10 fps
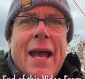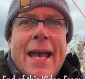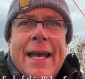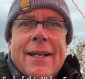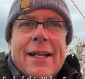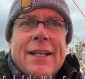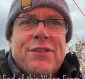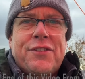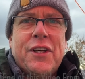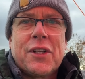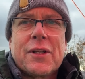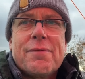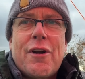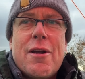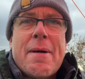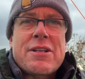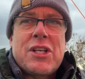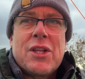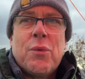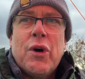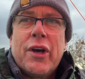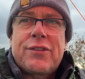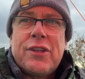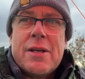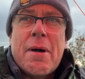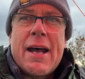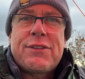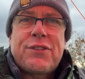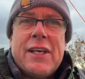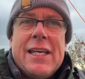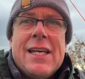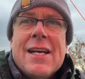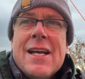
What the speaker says: and it's still very much in the works. And you might see,